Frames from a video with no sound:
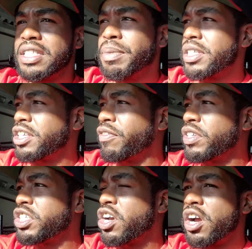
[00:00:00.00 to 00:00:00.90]
is my
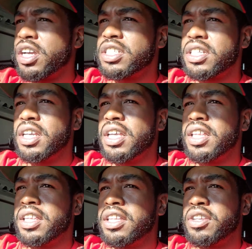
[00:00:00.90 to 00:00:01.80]
service charge.
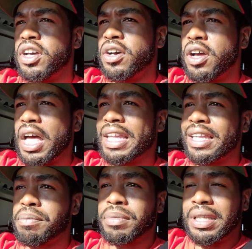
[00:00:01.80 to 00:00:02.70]
You know,
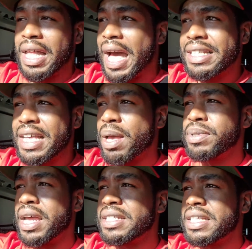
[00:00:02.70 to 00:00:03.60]
9 times
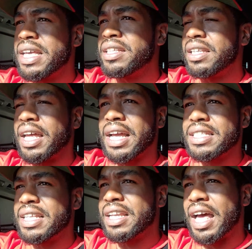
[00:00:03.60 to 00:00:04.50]
out of 10, like I
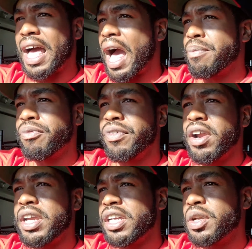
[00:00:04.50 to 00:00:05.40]
said, I'm
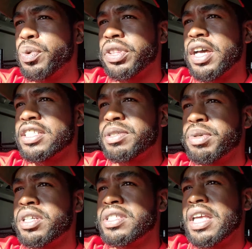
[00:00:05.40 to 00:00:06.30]
very good with
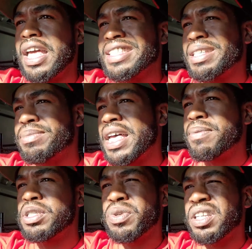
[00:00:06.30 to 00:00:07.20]
customers. And
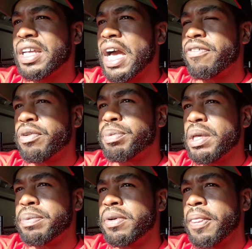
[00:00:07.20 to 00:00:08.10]
sometimes you want to look out for
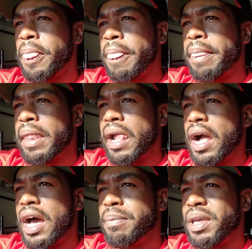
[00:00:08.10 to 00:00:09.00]
people.
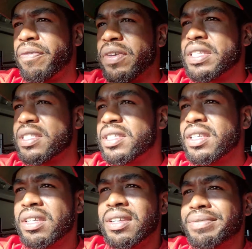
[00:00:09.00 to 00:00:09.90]
If it's
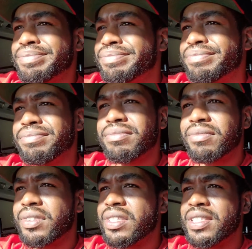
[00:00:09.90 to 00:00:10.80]

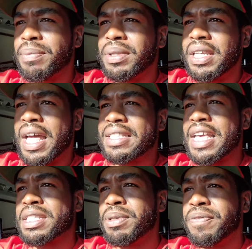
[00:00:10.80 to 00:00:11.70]
something that
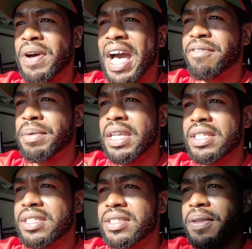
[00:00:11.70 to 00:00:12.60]
takes me 5
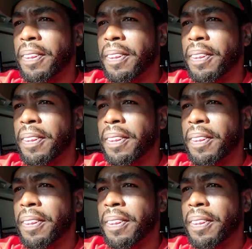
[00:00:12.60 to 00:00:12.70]
minutes,